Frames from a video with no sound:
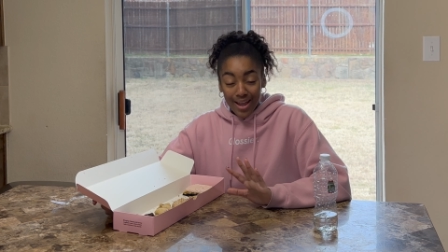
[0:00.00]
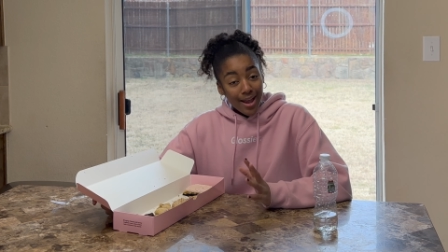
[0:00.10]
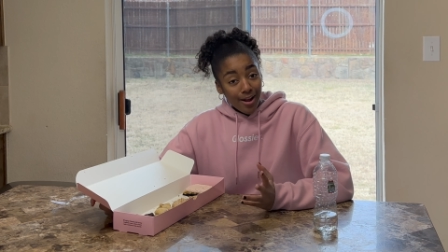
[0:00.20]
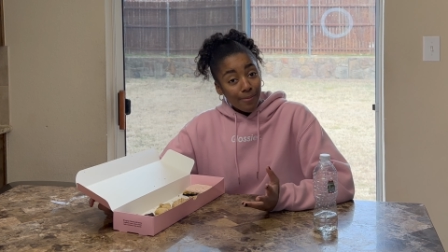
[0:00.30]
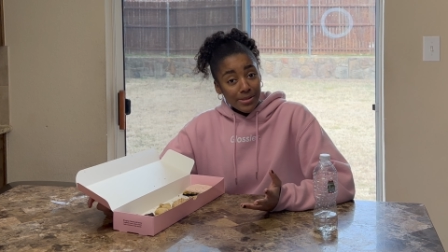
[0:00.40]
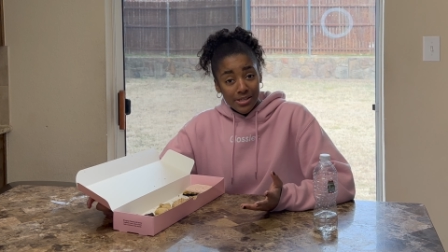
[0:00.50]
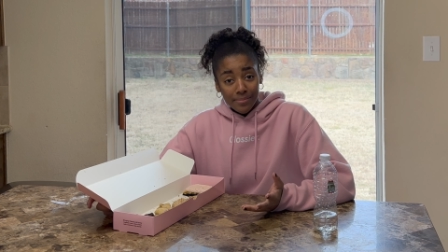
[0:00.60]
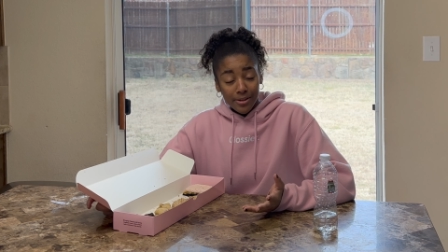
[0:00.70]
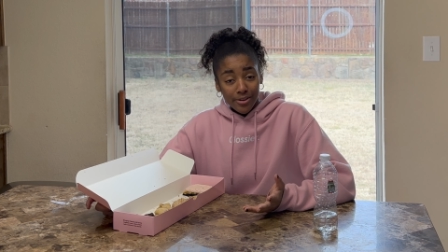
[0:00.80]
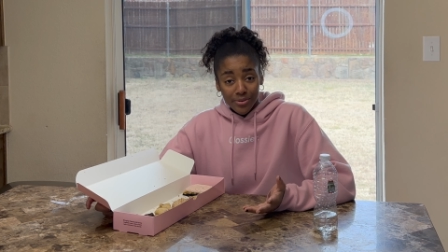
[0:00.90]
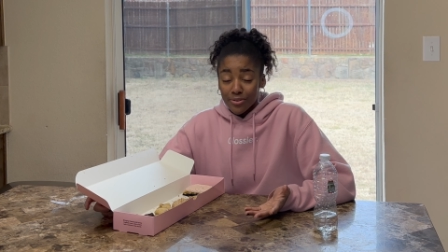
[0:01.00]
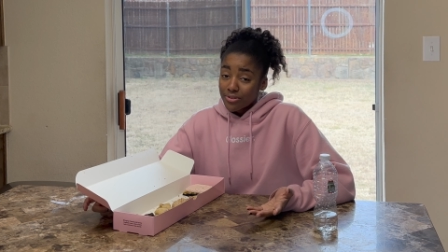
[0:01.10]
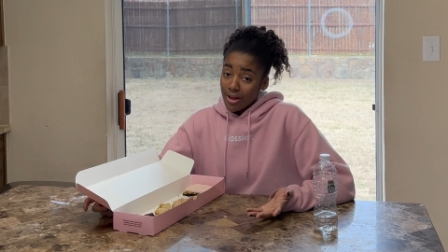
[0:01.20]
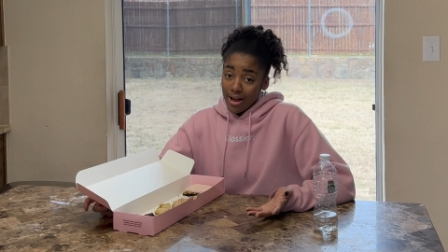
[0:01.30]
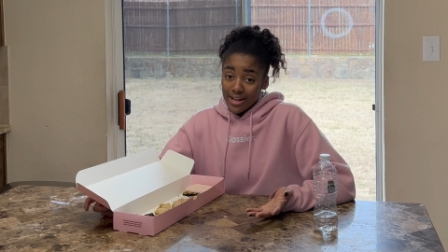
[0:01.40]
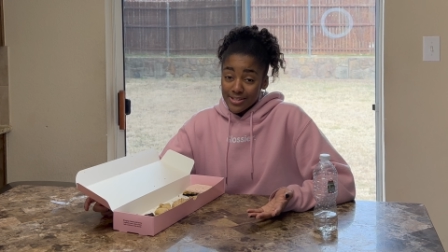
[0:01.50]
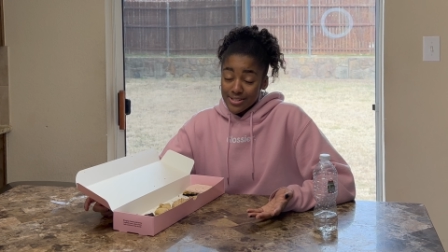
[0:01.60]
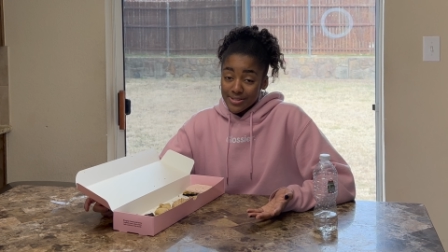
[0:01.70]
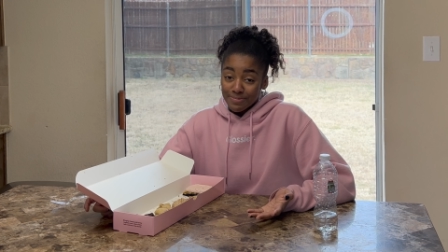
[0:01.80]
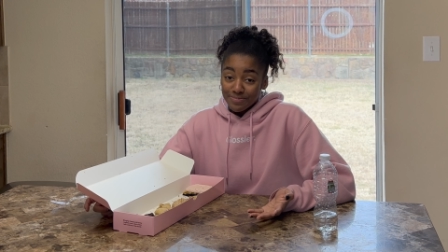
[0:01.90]
And comment down below your thoughts.
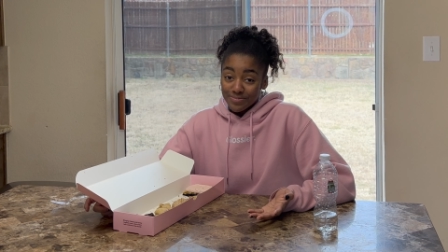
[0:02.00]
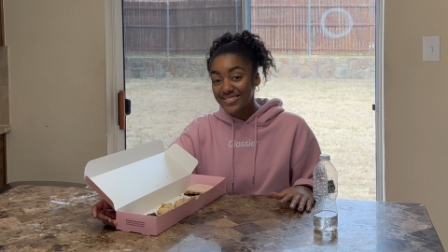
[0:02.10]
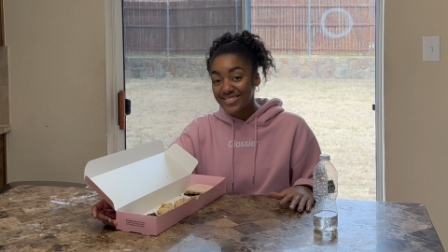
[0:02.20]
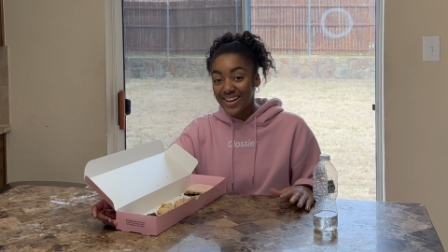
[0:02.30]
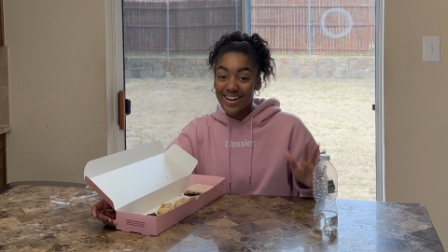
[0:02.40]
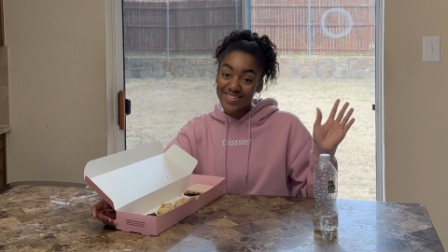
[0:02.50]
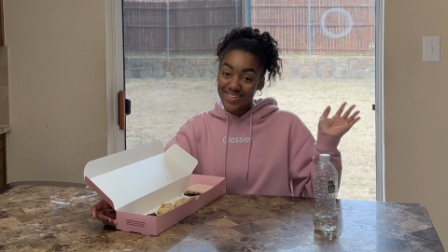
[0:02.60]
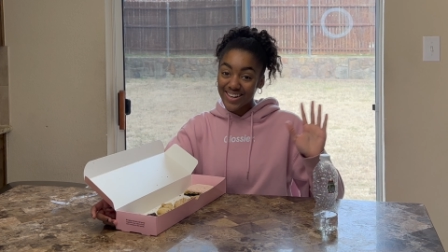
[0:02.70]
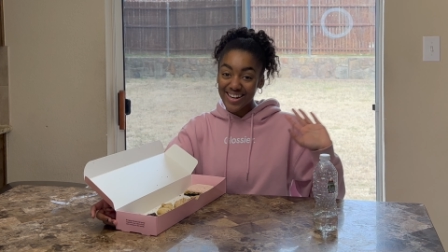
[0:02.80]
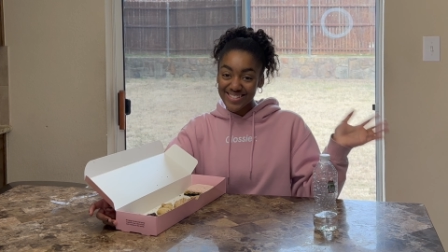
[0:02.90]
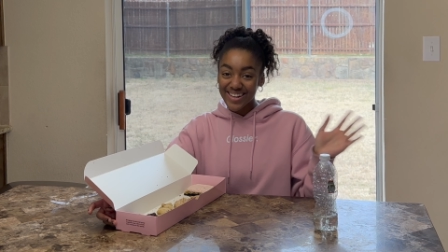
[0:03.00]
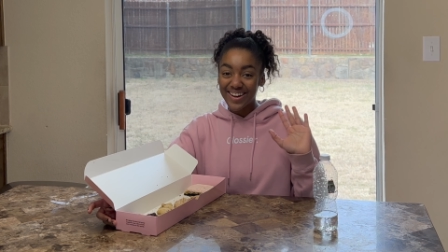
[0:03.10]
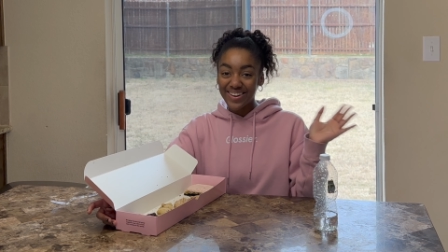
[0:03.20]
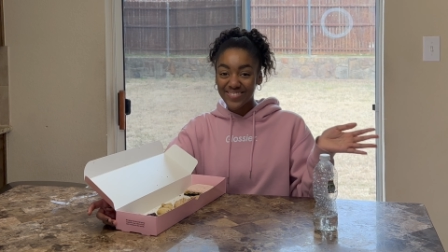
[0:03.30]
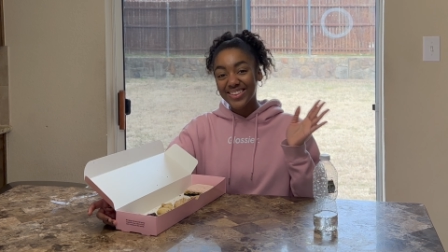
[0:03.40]
Until next time.